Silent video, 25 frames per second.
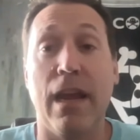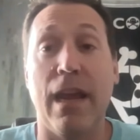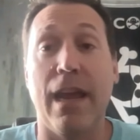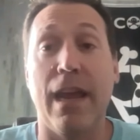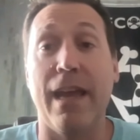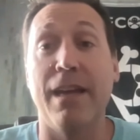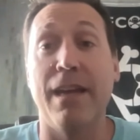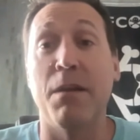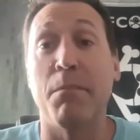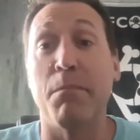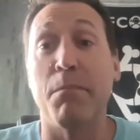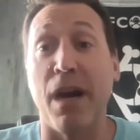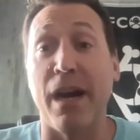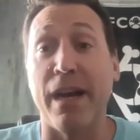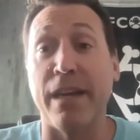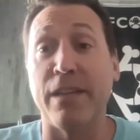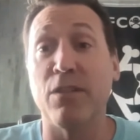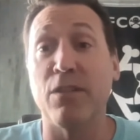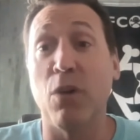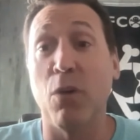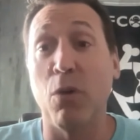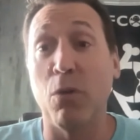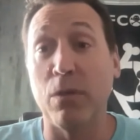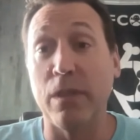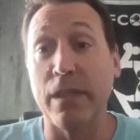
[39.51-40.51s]
a
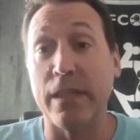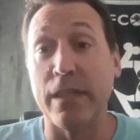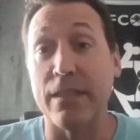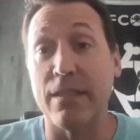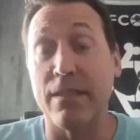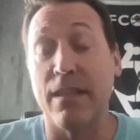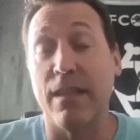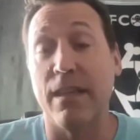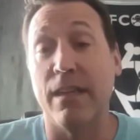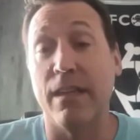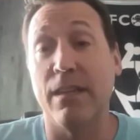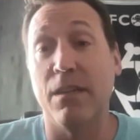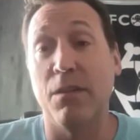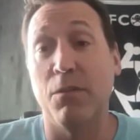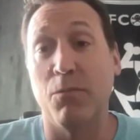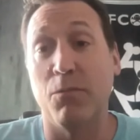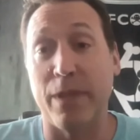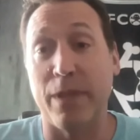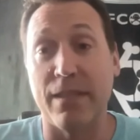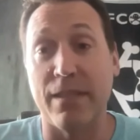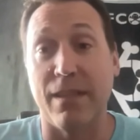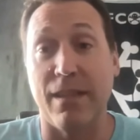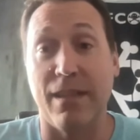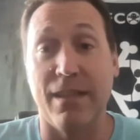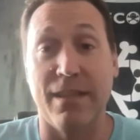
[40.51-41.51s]
combined holistic
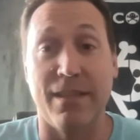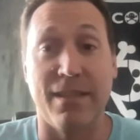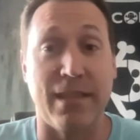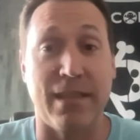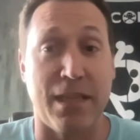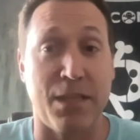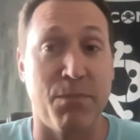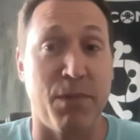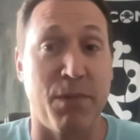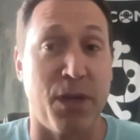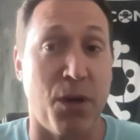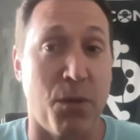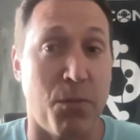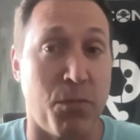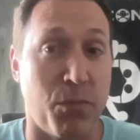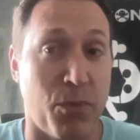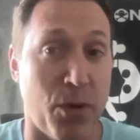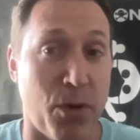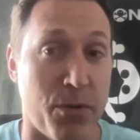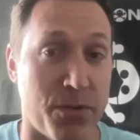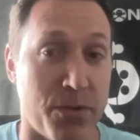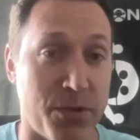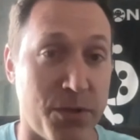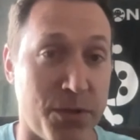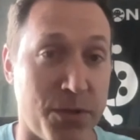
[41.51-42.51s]
risk assessment
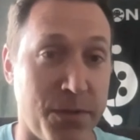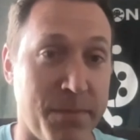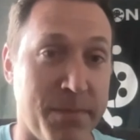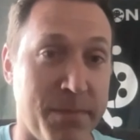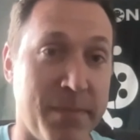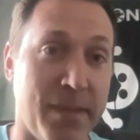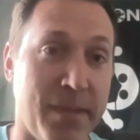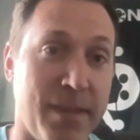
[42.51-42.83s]
approach.